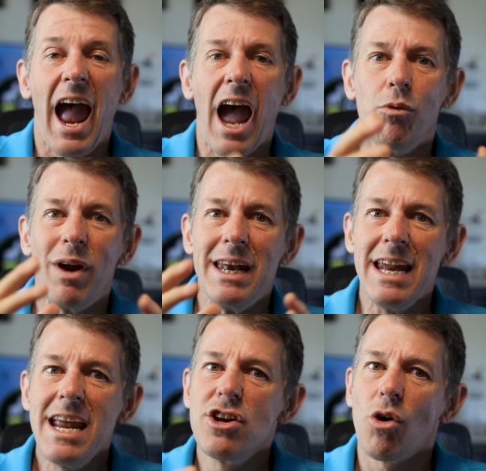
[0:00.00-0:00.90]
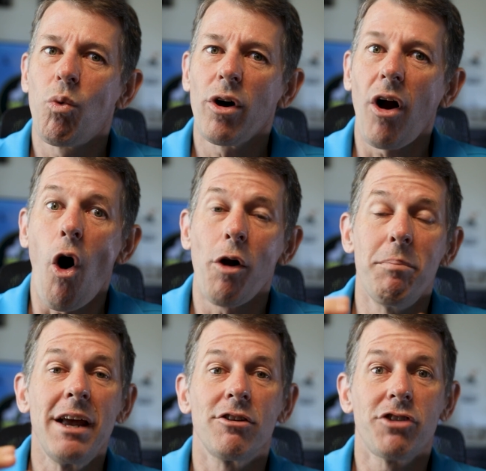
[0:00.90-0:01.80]
and we need to work on
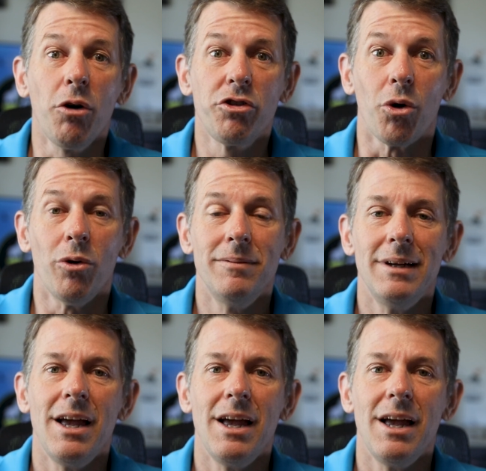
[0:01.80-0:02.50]
being social.